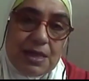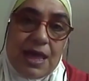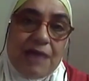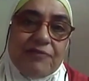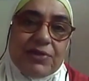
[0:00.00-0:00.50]
a
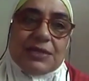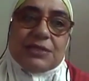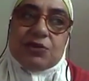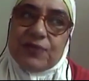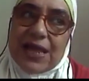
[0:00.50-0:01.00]
heavy
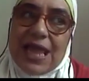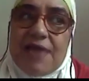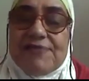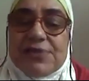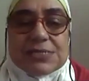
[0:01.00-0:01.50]
letter, the
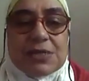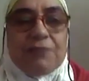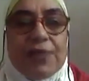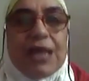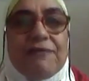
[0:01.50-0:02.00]
heaviness
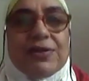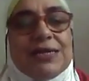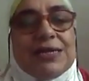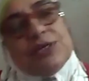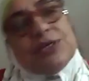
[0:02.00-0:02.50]
of the heavy
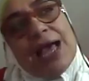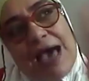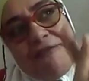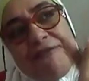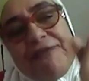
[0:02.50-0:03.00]
letter
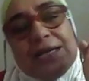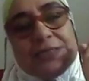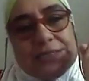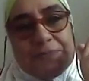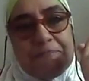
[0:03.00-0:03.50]

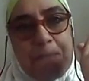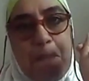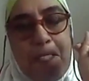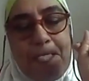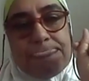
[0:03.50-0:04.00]
affects
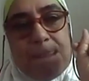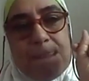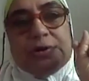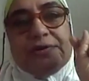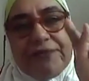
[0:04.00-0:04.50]

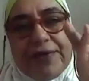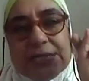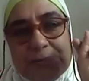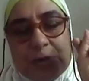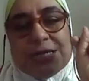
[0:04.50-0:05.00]
or
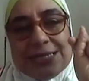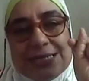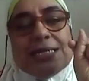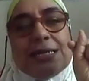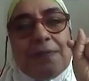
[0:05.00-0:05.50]
defect because
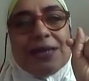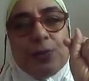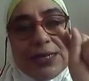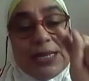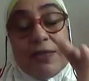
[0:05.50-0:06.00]
it's in a bad
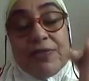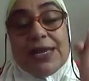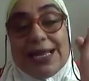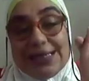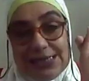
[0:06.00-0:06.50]
way for
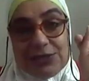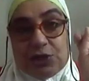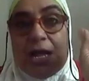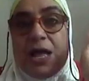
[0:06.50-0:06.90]
light letter.